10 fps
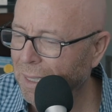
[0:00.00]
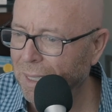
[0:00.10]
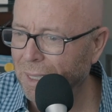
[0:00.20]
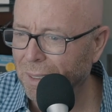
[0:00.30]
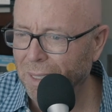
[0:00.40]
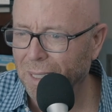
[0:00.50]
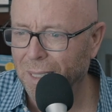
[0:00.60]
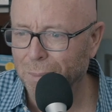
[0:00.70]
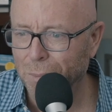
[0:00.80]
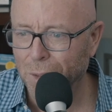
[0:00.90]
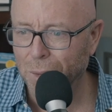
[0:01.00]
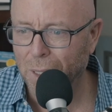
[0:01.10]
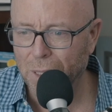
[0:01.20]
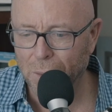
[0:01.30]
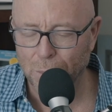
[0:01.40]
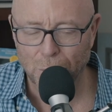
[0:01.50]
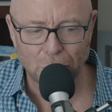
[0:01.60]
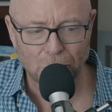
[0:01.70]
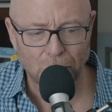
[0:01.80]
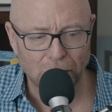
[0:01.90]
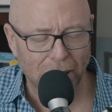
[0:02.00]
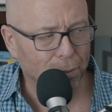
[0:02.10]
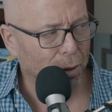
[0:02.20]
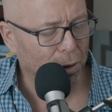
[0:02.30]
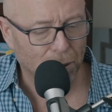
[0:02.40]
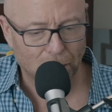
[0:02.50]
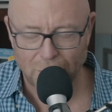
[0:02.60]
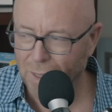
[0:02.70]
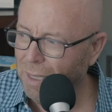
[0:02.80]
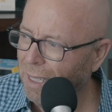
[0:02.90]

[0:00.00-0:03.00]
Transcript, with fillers: You know, I, I, think we'll be reviewing that. I haven't read it yet.